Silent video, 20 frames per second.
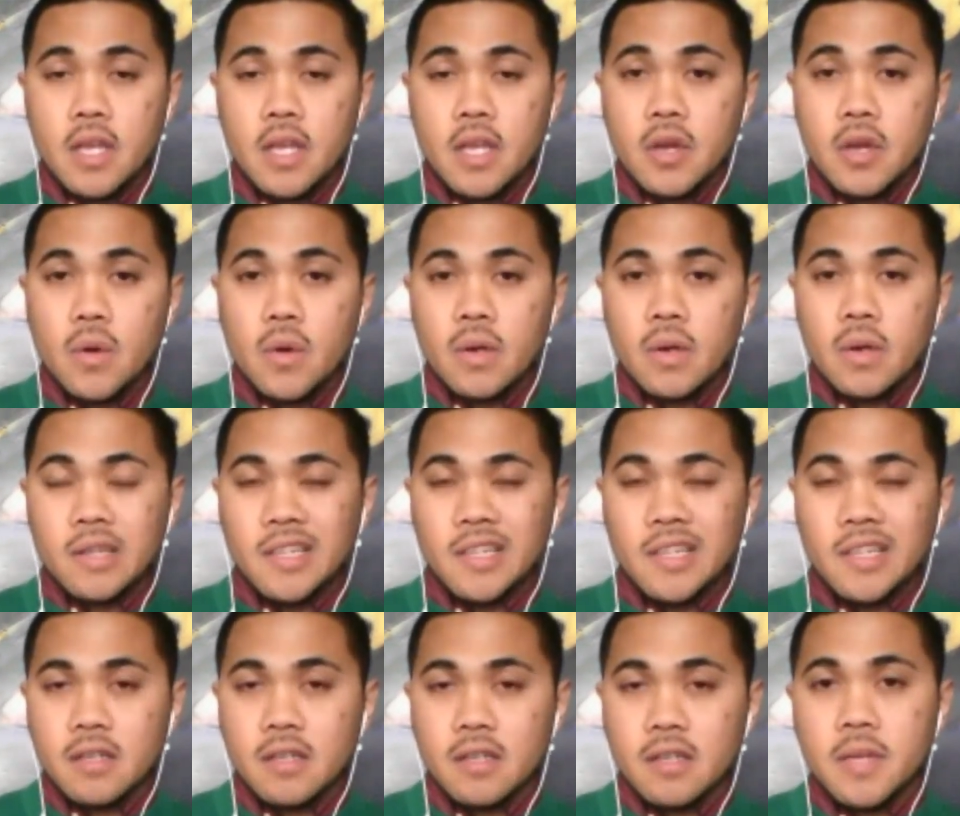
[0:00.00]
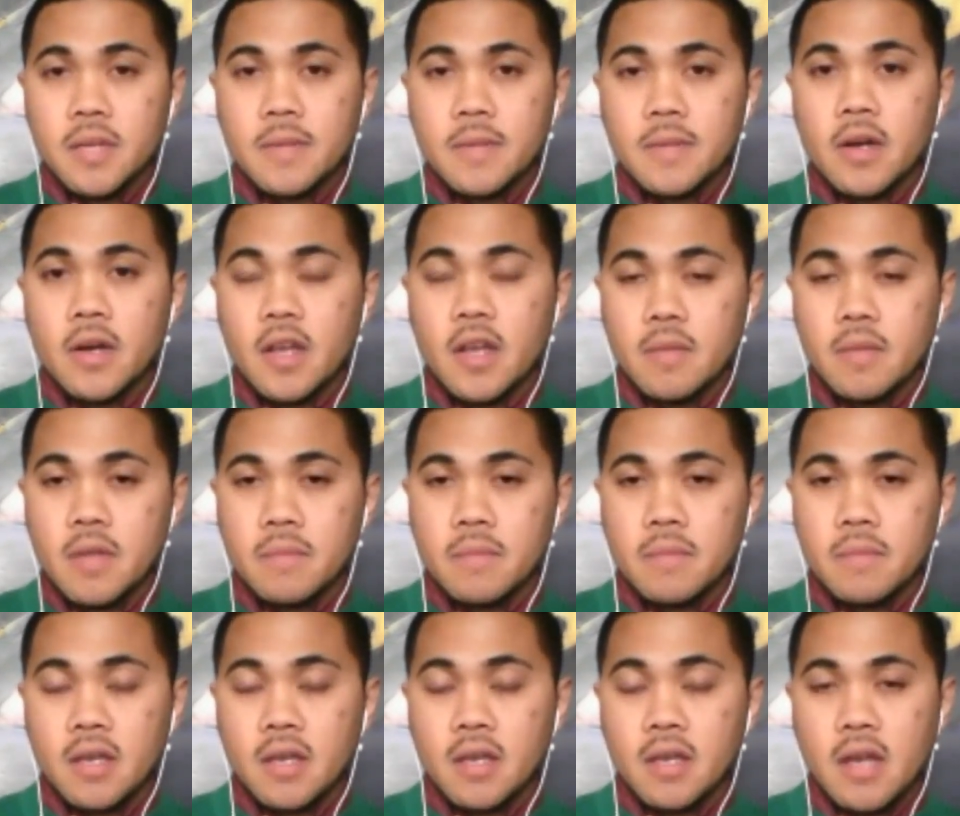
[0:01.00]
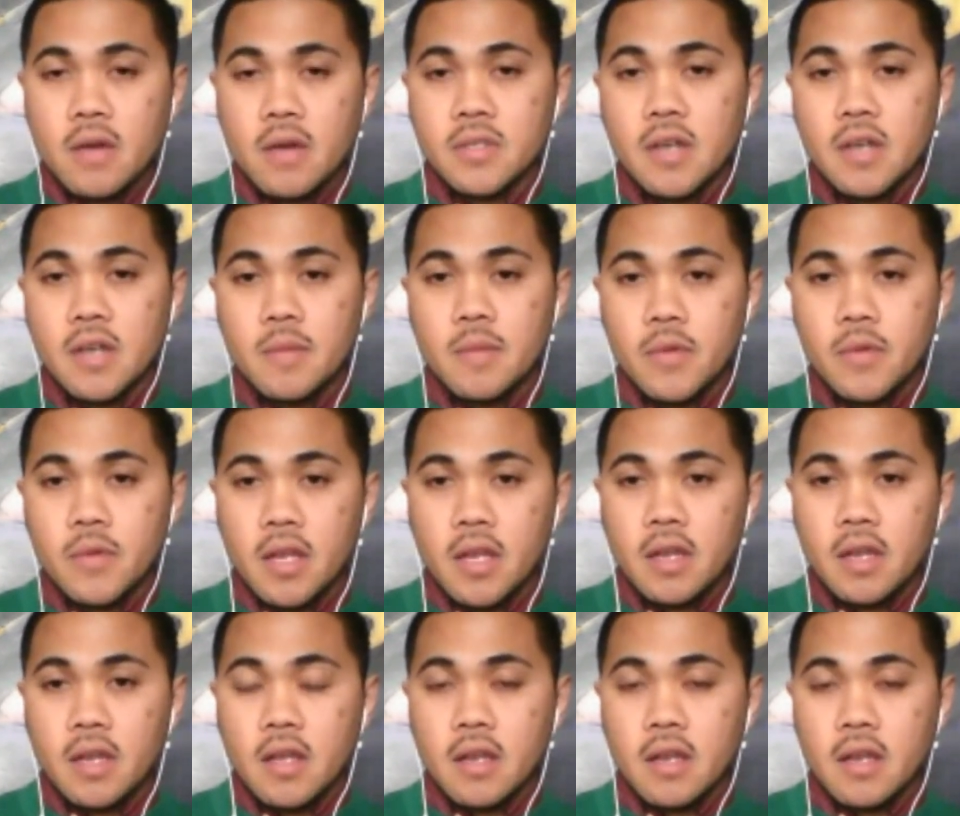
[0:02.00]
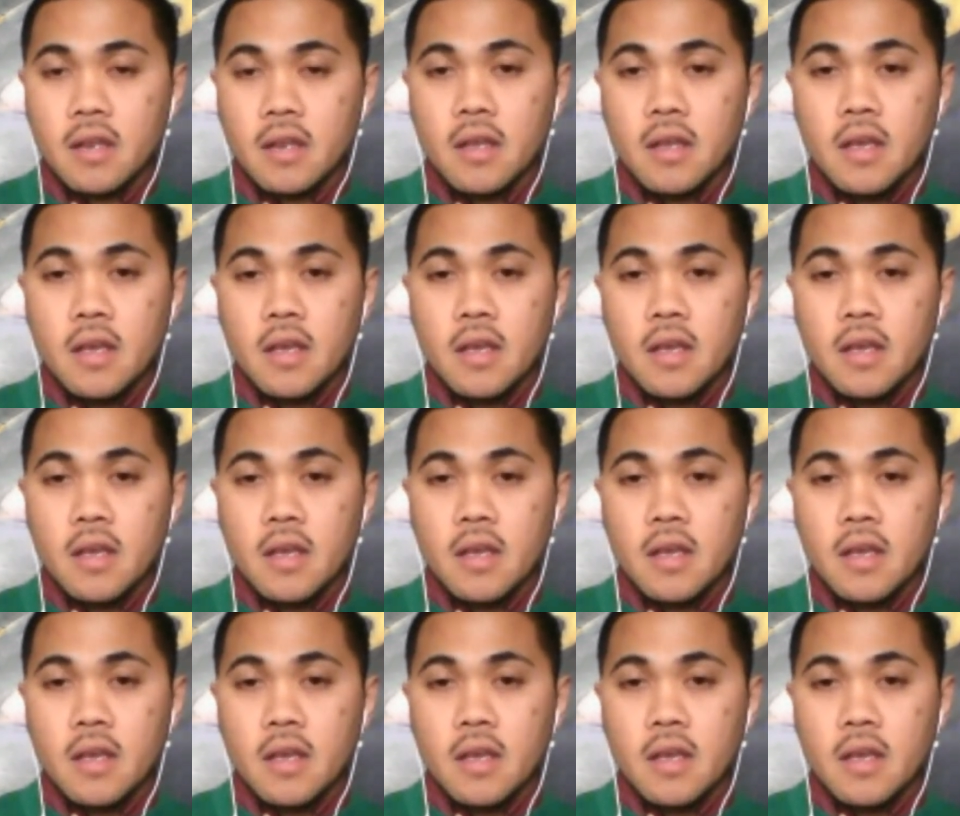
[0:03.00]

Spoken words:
they know at least a little bit about Airbnb and how it's operated,